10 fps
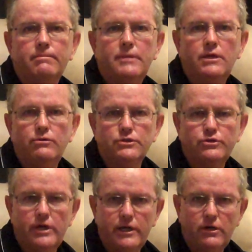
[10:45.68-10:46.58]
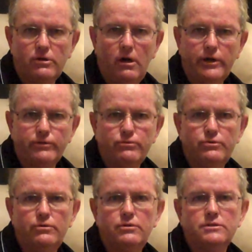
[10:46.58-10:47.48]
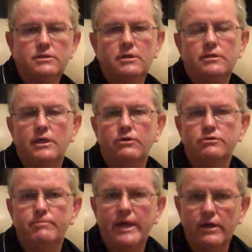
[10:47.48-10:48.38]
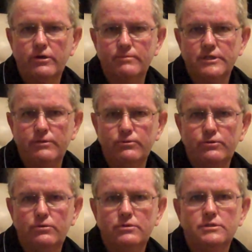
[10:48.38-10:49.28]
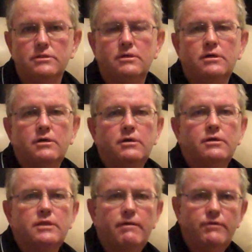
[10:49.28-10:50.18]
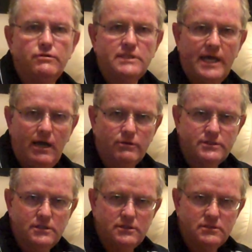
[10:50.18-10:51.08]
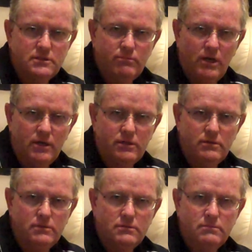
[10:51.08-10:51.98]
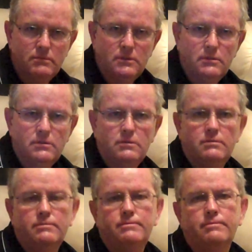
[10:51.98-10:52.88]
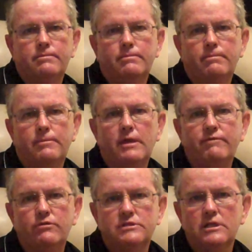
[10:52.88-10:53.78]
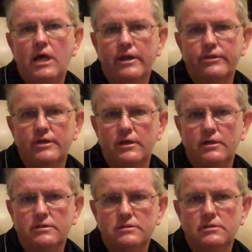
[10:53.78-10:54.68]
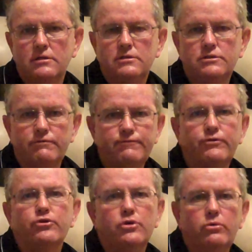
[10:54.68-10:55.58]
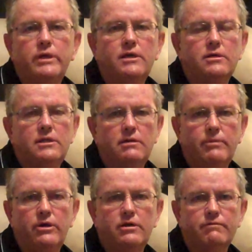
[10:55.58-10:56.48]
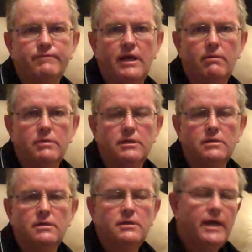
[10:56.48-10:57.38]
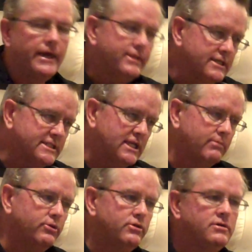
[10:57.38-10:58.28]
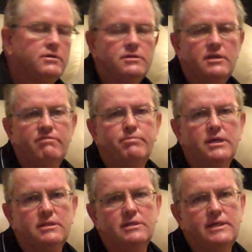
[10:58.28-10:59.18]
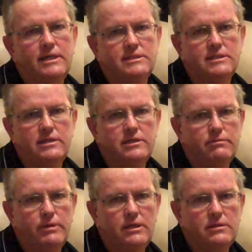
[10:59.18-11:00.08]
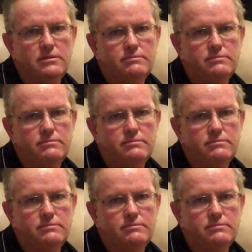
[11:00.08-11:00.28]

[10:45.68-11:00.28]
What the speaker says: They used credit card rules. They used bankruptcy rules. They've used the housing debacle. They've used a lot of things to further weaken the American family. And this summer, they've picked the debt ceiling debate.